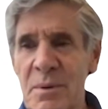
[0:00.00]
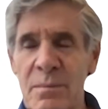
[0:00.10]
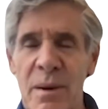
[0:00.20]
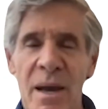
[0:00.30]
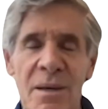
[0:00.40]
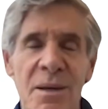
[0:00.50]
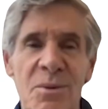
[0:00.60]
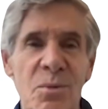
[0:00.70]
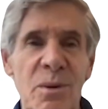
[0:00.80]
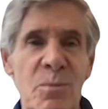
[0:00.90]
payback
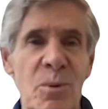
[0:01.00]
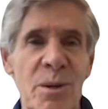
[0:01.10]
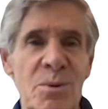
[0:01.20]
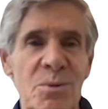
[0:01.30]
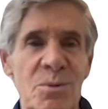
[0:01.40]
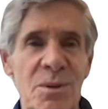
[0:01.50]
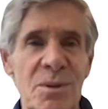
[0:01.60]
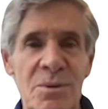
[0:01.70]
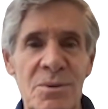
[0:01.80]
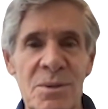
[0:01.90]
in three point two
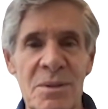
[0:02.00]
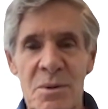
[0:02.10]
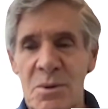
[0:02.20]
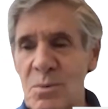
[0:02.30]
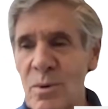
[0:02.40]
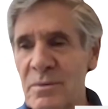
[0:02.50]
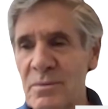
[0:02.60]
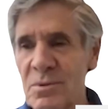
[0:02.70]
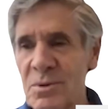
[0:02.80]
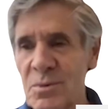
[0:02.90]
years, you
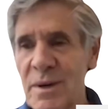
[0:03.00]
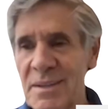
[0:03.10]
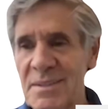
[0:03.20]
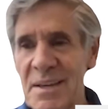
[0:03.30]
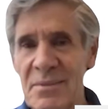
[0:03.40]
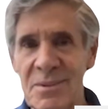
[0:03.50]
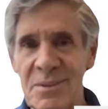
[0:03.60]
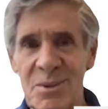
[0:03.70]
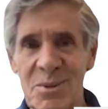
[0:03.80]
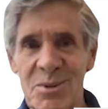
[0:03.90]
run for
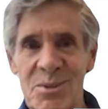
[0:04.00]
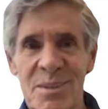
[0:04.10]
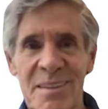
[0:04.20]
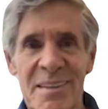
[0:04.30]
twenty-seven years,